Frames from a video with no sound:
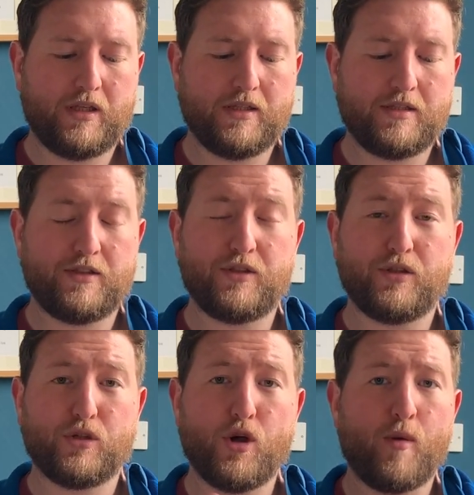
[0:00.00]

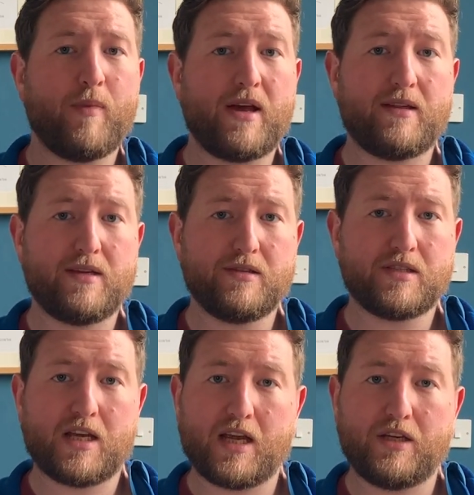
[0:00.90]
To combat
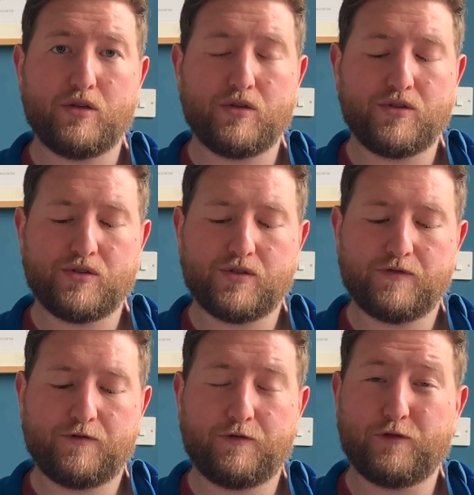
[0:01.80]
this, I
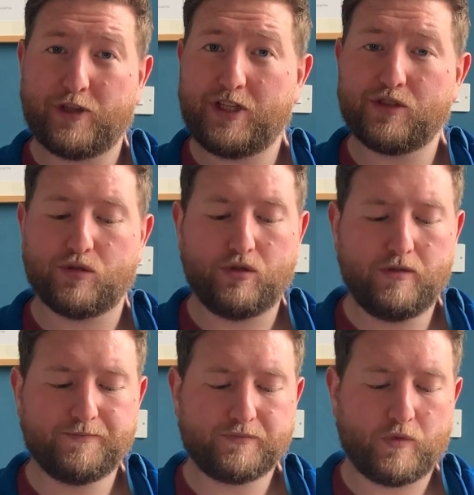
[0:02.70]
use free
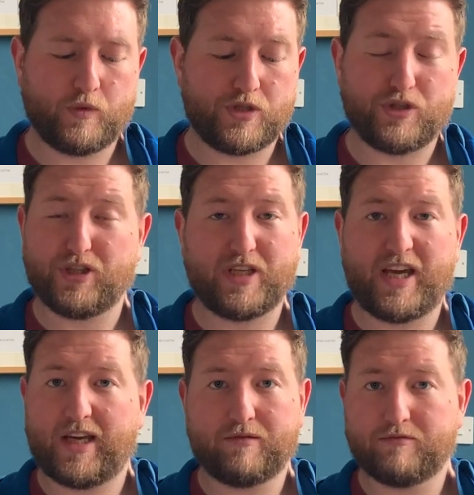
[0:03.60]
sole, which you can
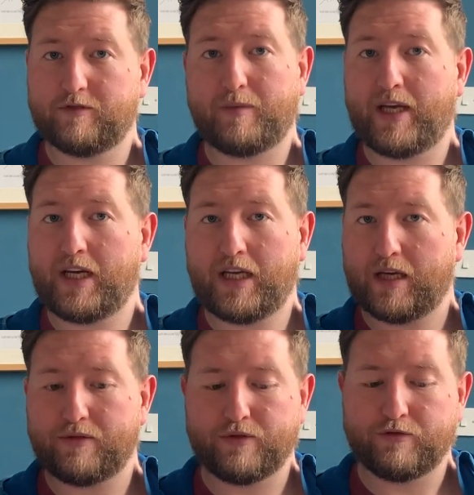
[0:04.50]
get from any
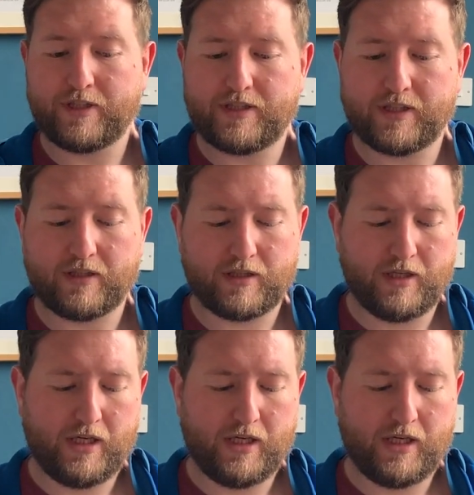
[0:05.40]
outdoor retailer,